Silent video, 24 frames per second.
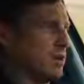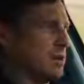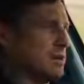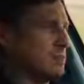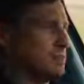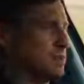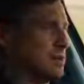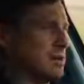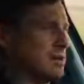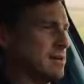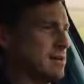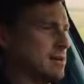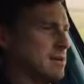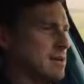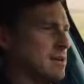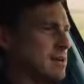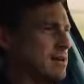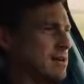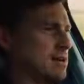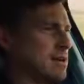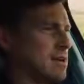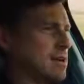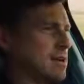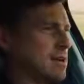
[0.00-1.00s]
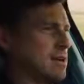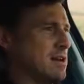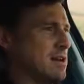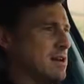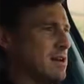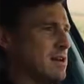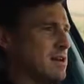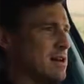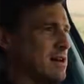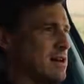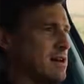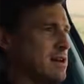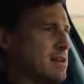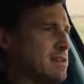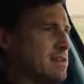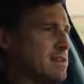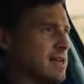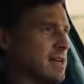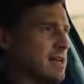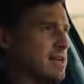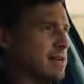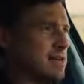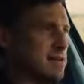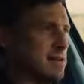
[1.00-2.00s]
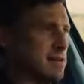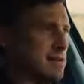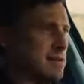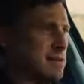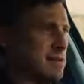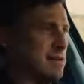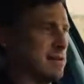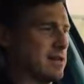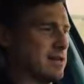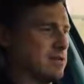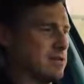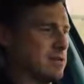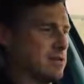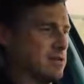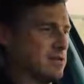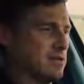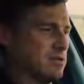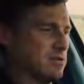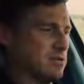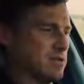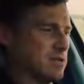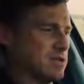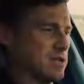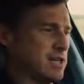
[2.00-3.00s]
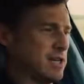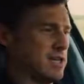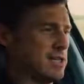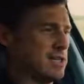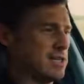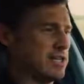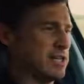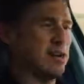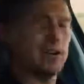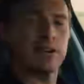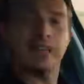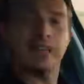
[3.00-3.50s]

up. And then I'm going to launch it. See how